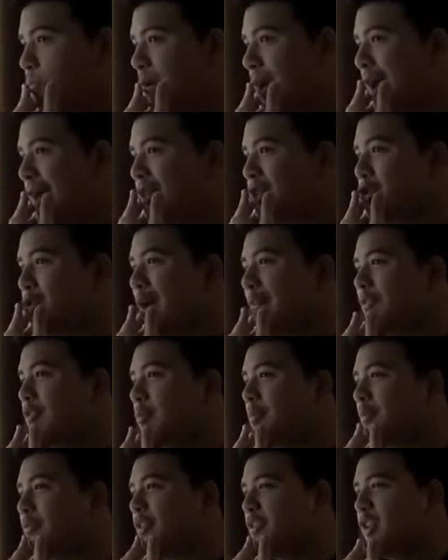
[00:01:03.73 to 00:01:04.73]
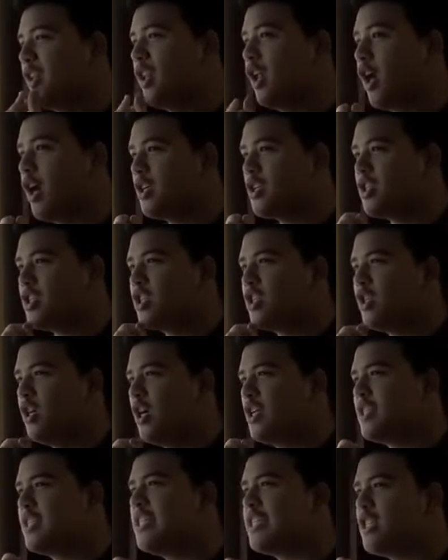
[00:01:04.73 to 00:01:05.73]
And so I have a noble father lost,
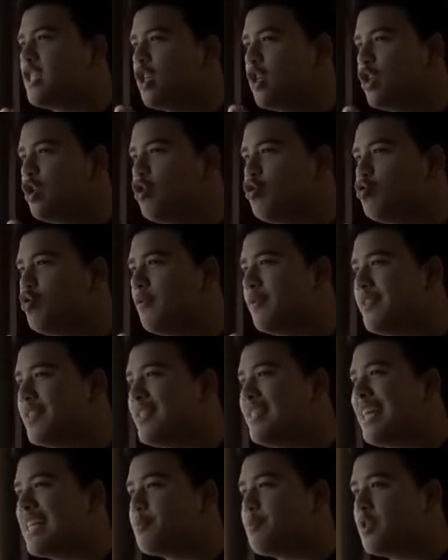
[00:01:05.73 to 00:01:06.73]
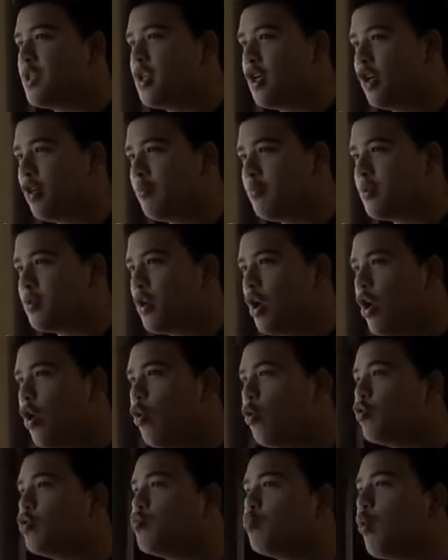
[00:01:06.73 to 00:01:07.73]
a sister, driven to desperate terms,
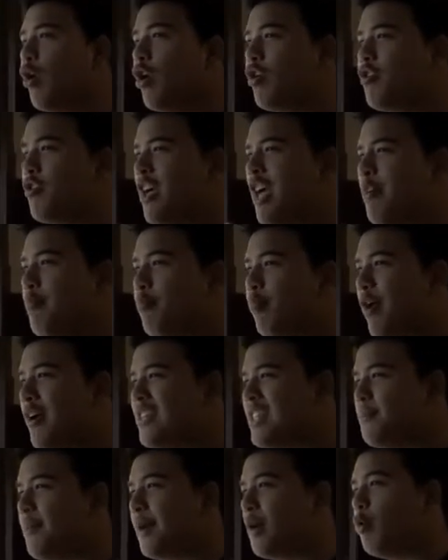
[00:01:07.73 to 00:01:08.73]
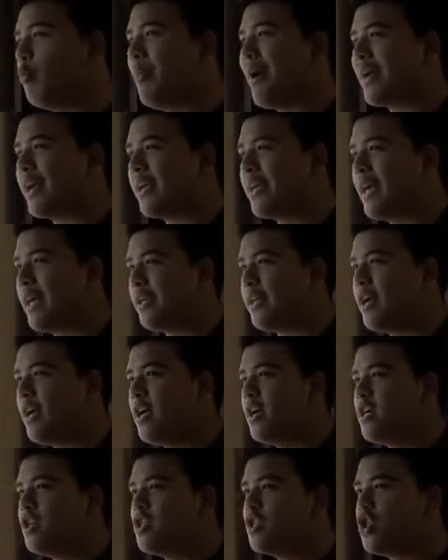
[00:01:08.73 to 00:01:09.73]
whose worth, if praises may go back again,
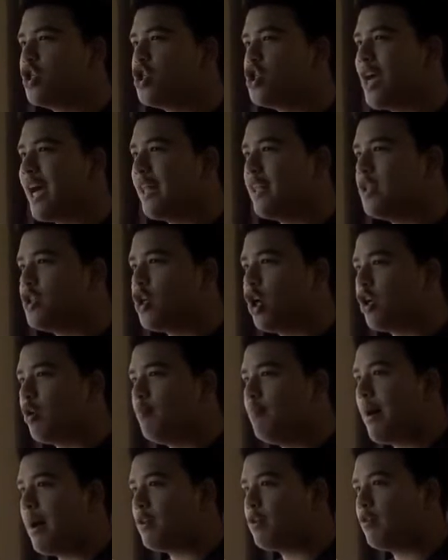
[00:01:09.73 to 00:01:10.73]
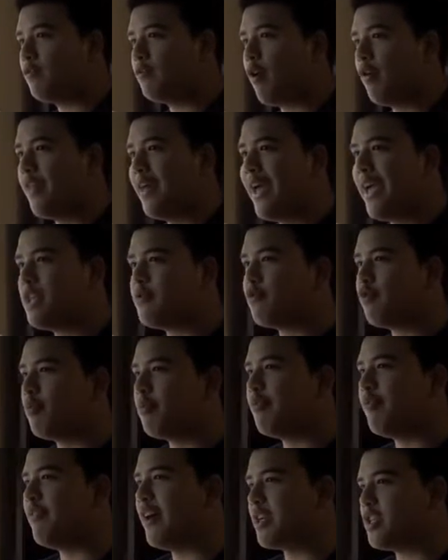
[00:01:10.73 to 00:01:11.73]
is to challenge on amount of all the age for
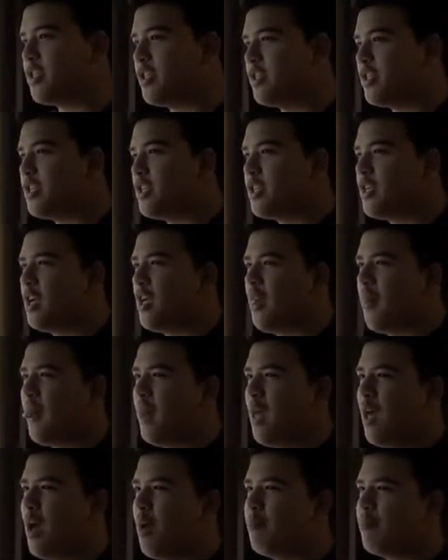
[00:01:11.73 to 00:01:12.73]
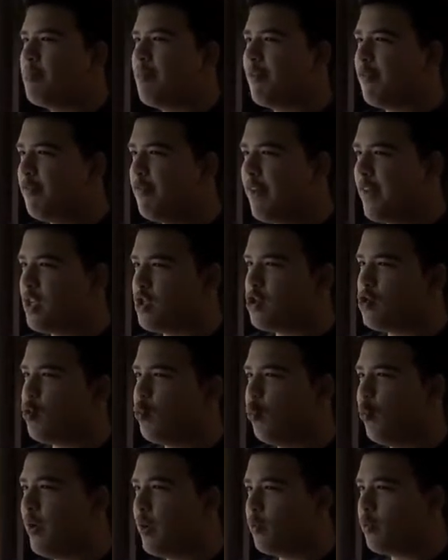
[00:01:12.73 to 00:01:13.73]
perfections. And my revenge
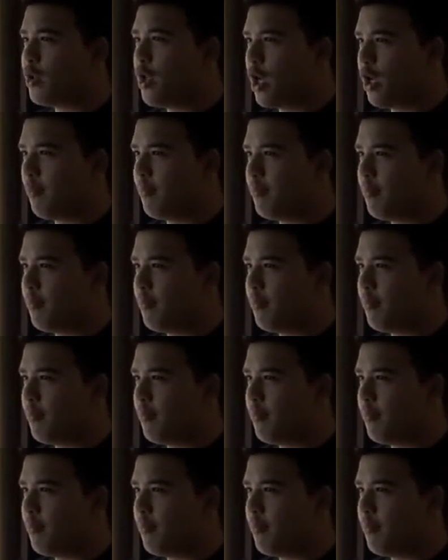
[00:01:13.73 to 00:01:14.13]
will come.